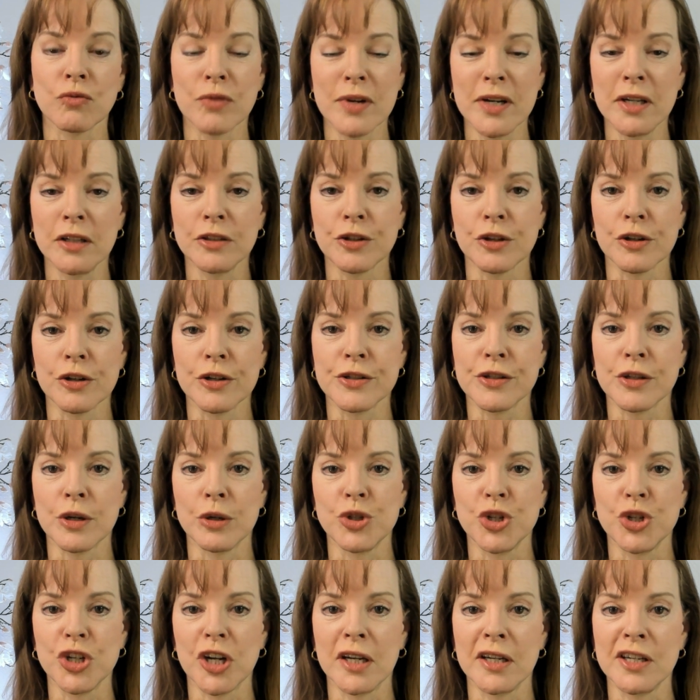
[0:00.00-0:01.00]
realtor
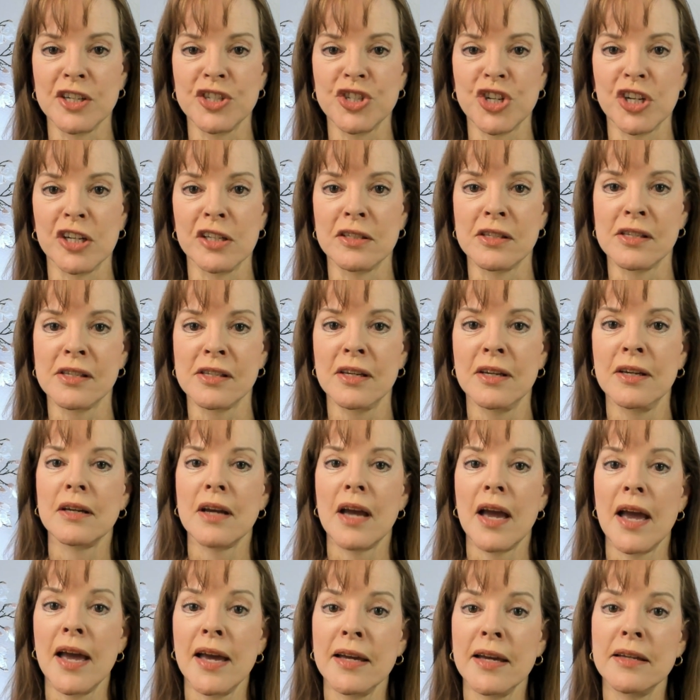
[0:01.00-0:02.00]
associations,
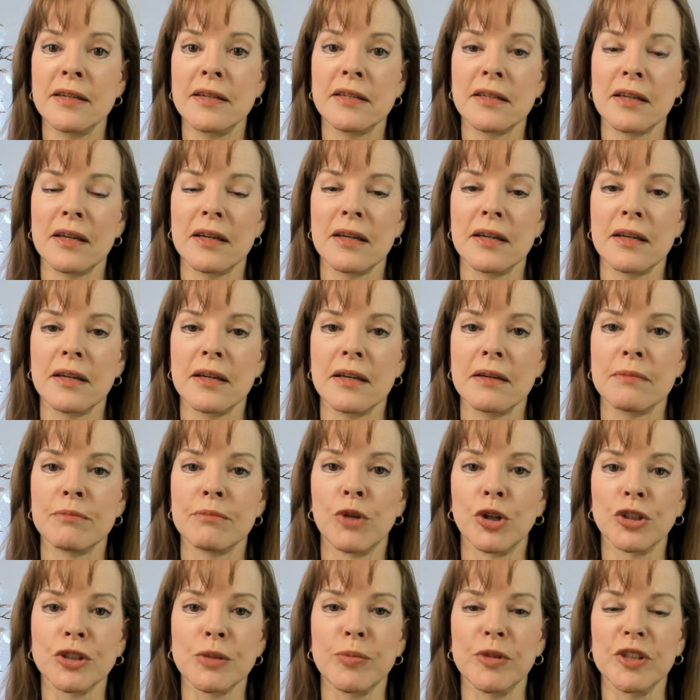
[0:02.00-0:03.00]
and
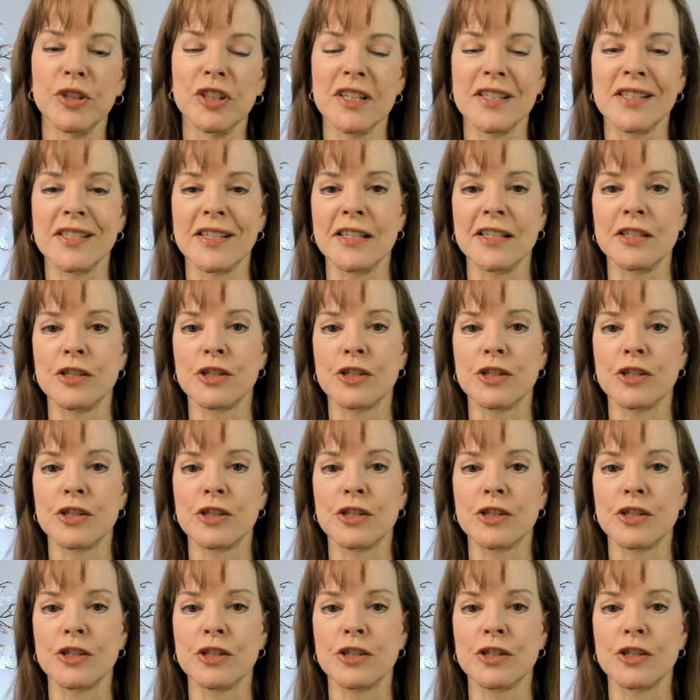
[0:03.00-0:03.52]
multiple listing